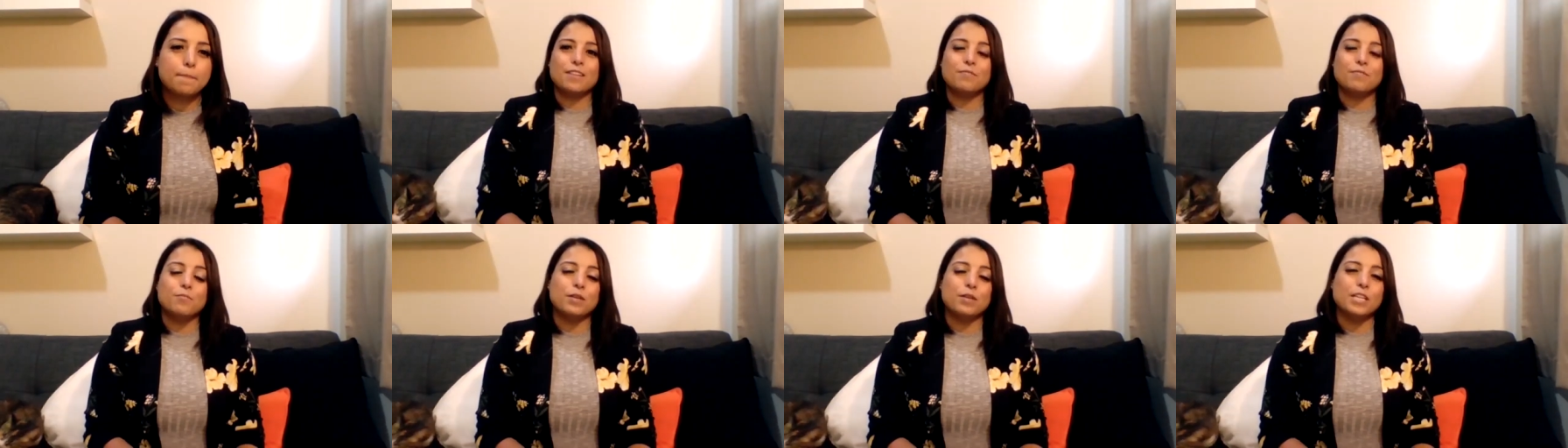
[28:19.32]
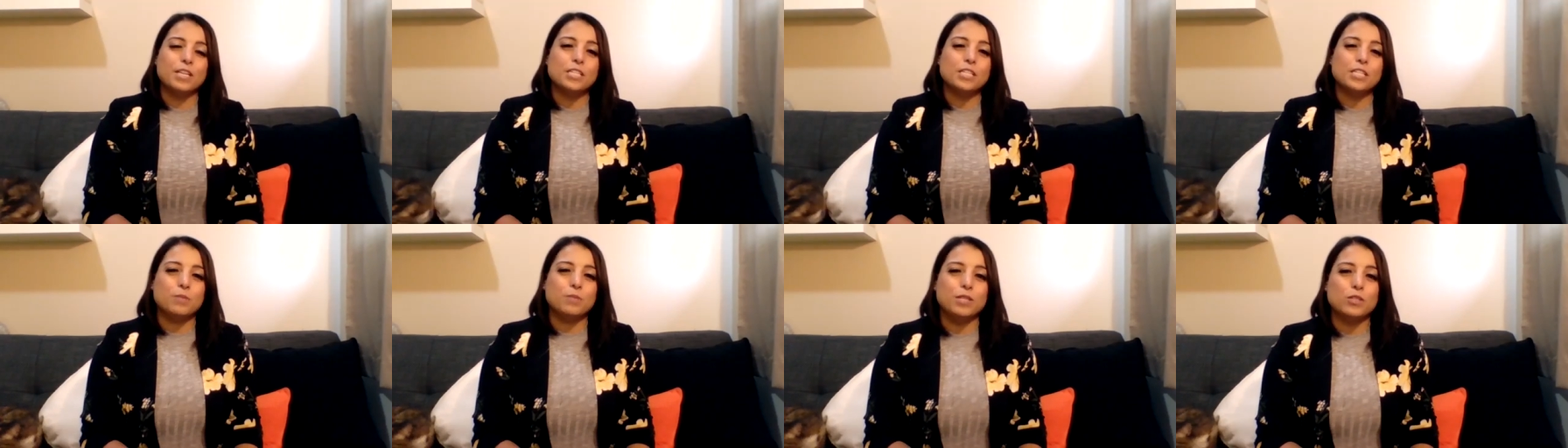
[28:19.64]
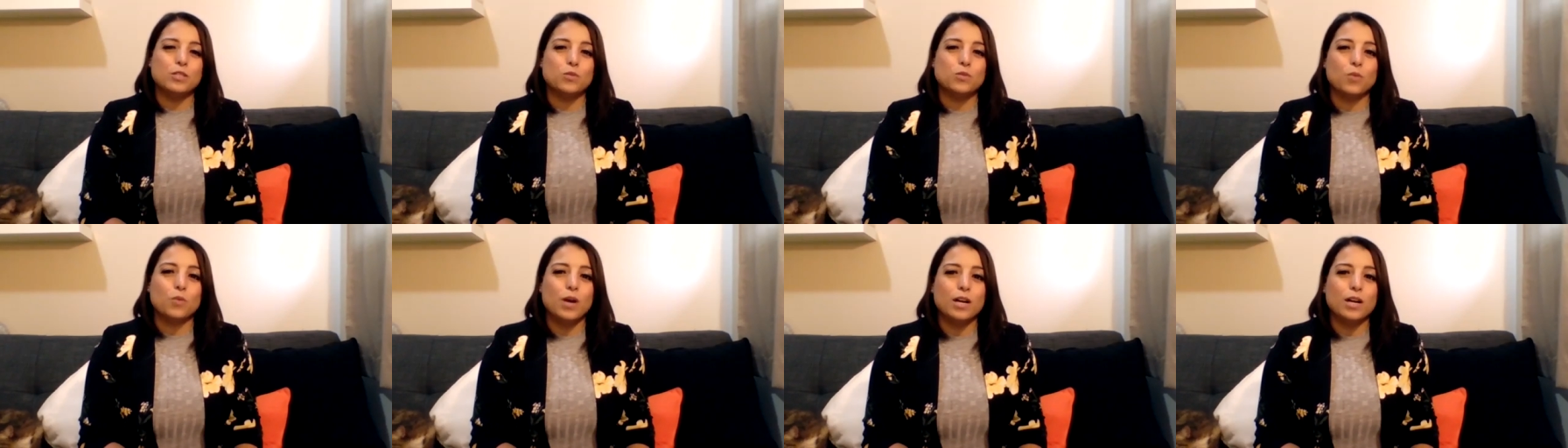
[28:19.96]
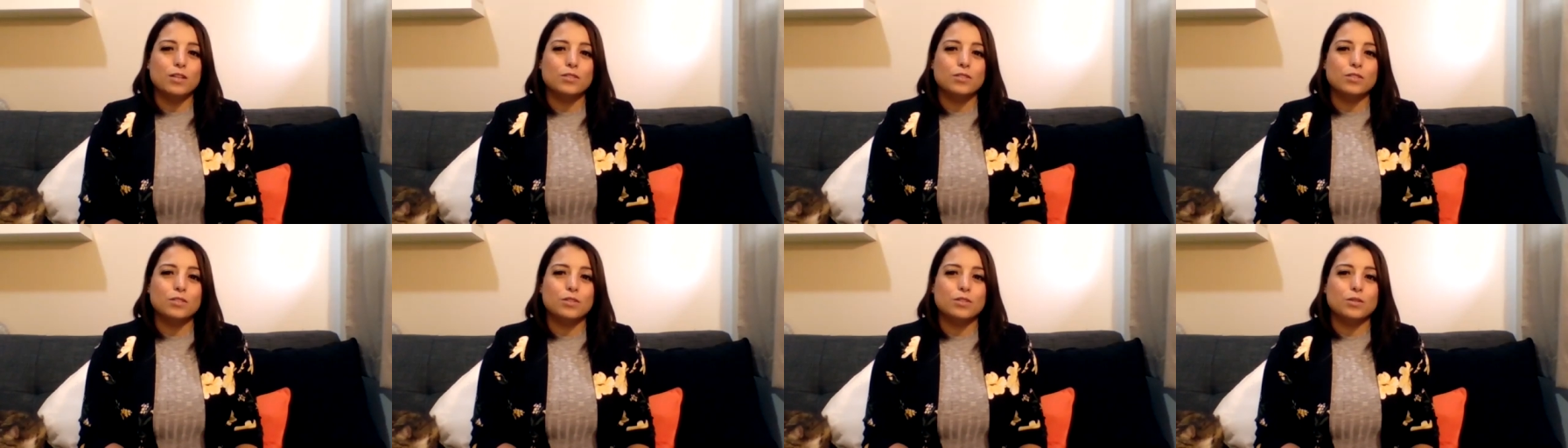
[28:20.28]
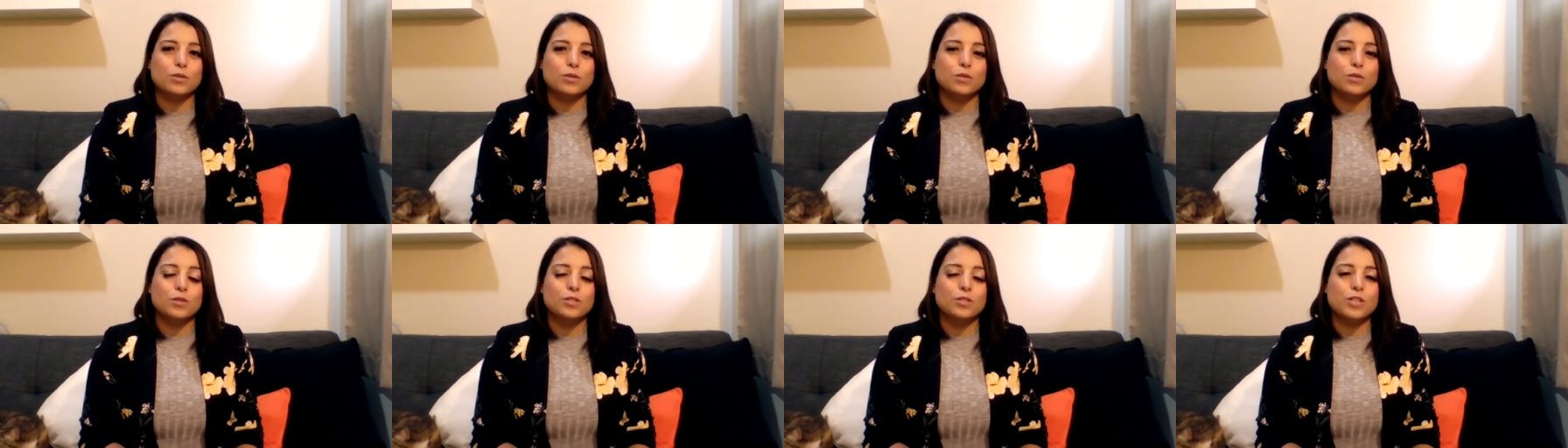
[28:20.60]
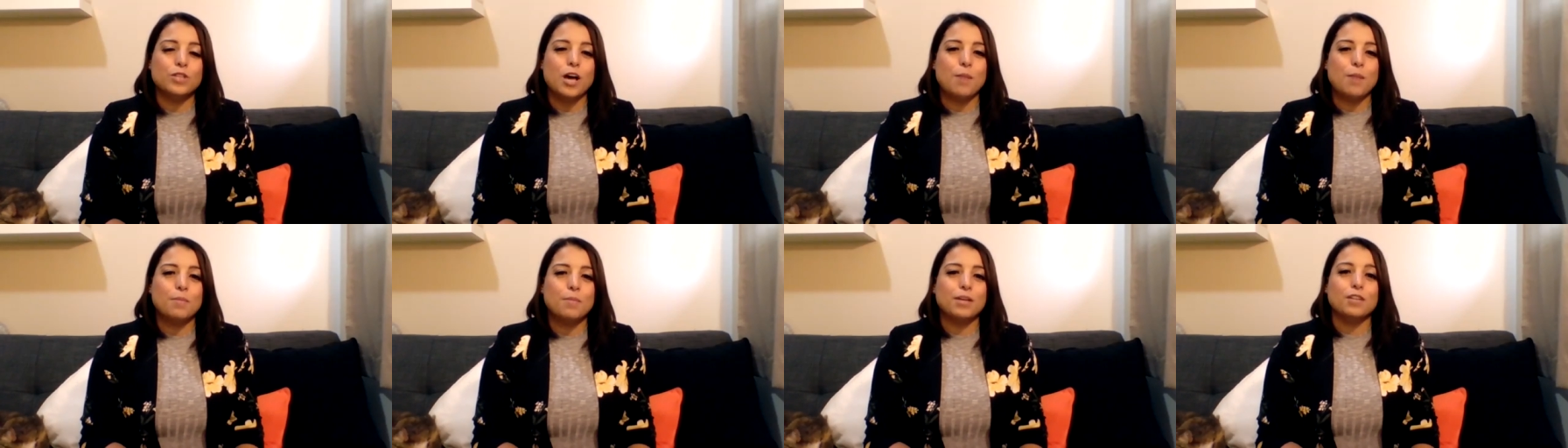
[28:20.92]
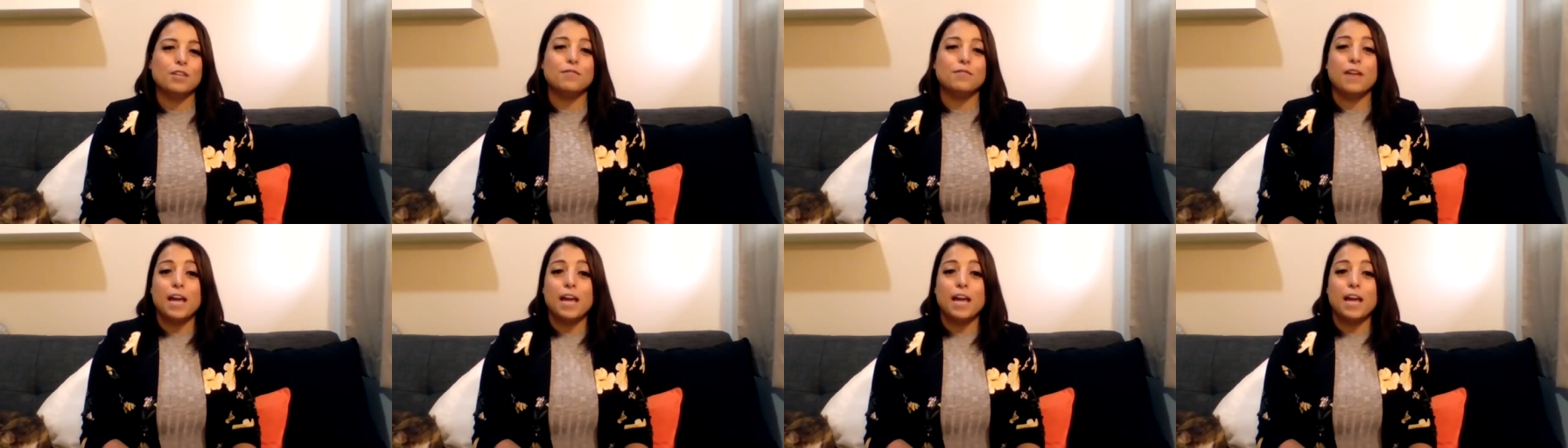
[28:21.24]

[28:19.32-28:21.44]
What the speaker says: kind of brings me as well to the topic